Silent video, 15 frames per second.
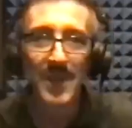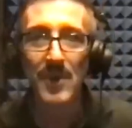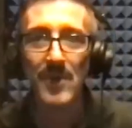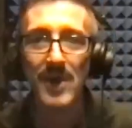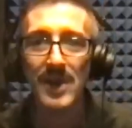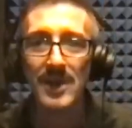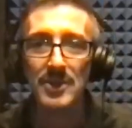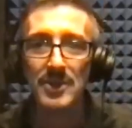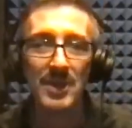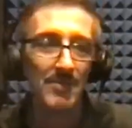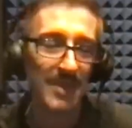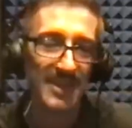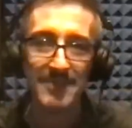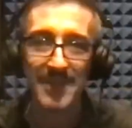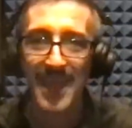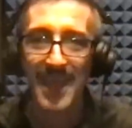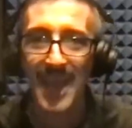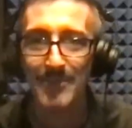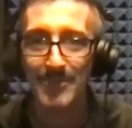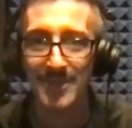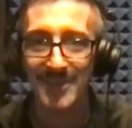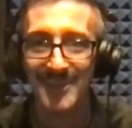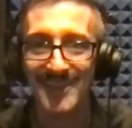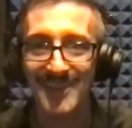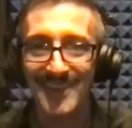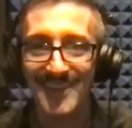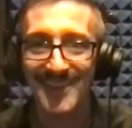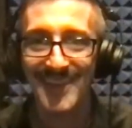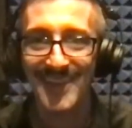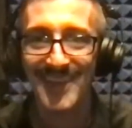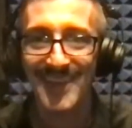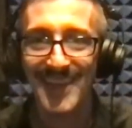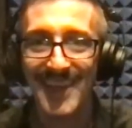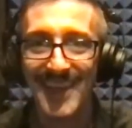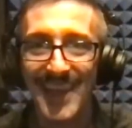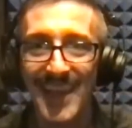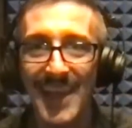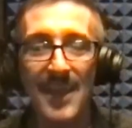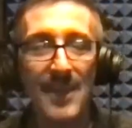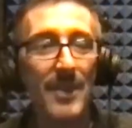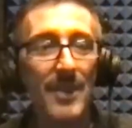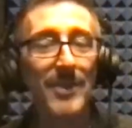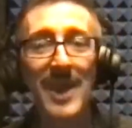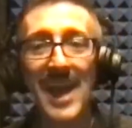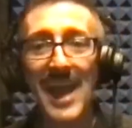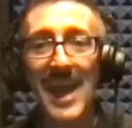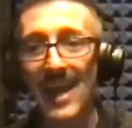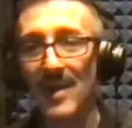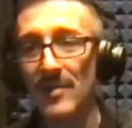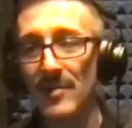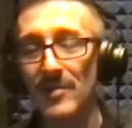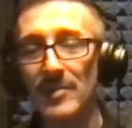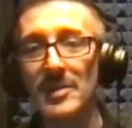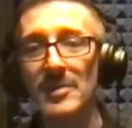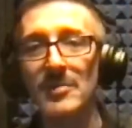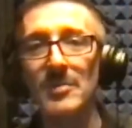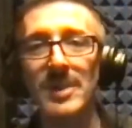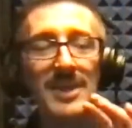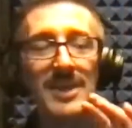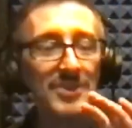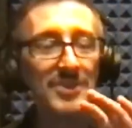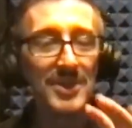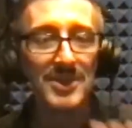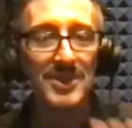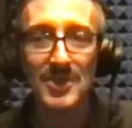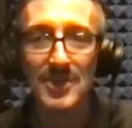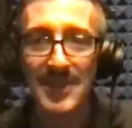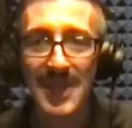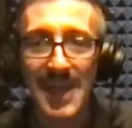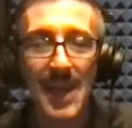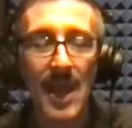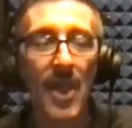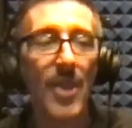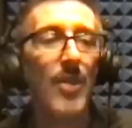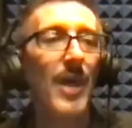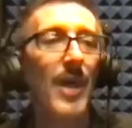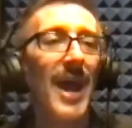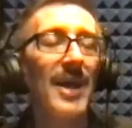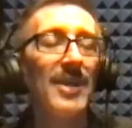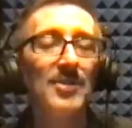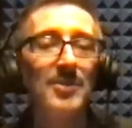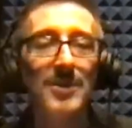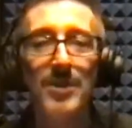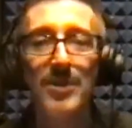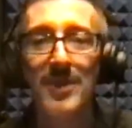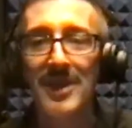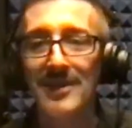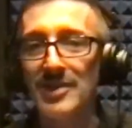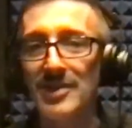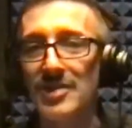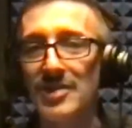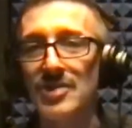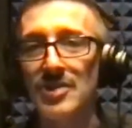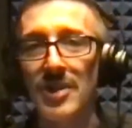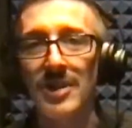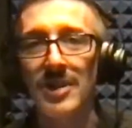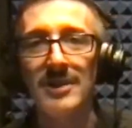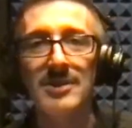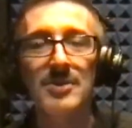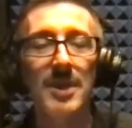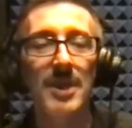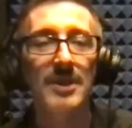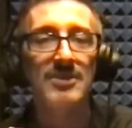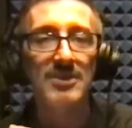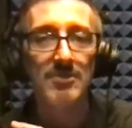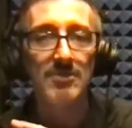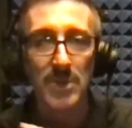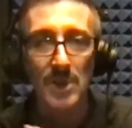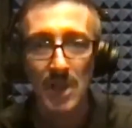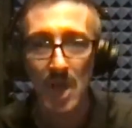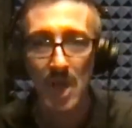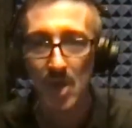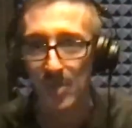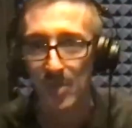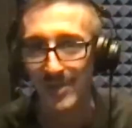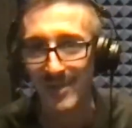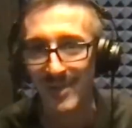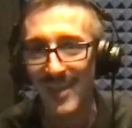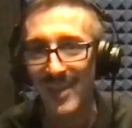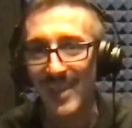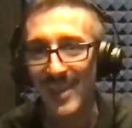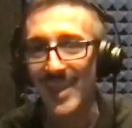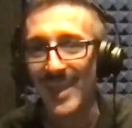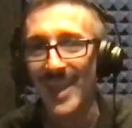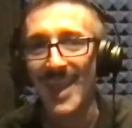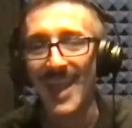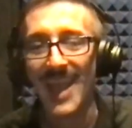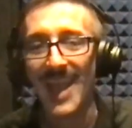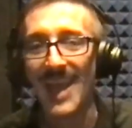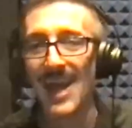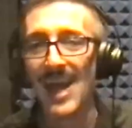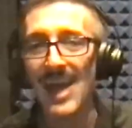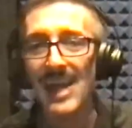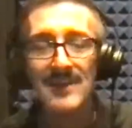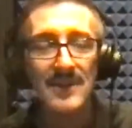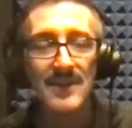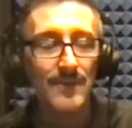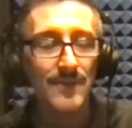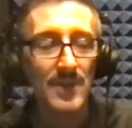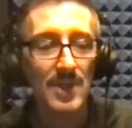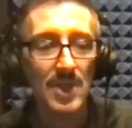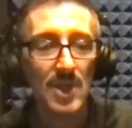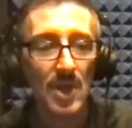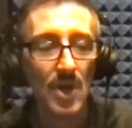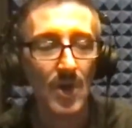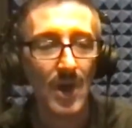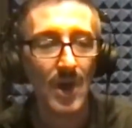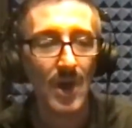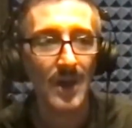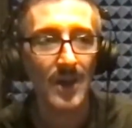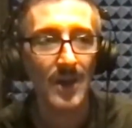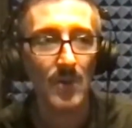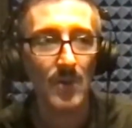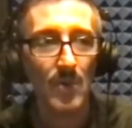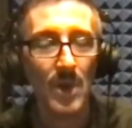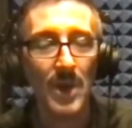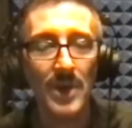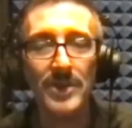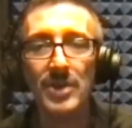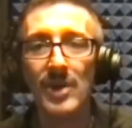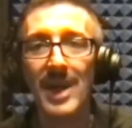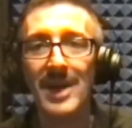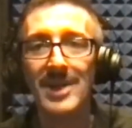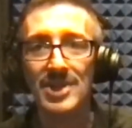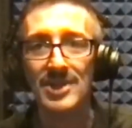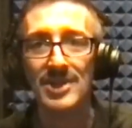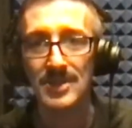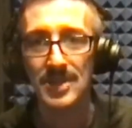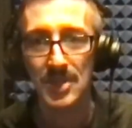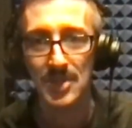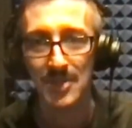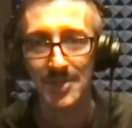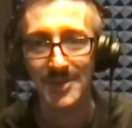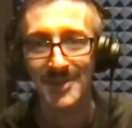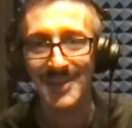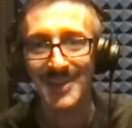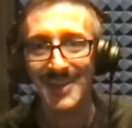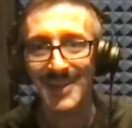what I want to do and it makes me happy. And that, when I started doing that, that's when things just started to explode. And I did a video on a One Direction tune.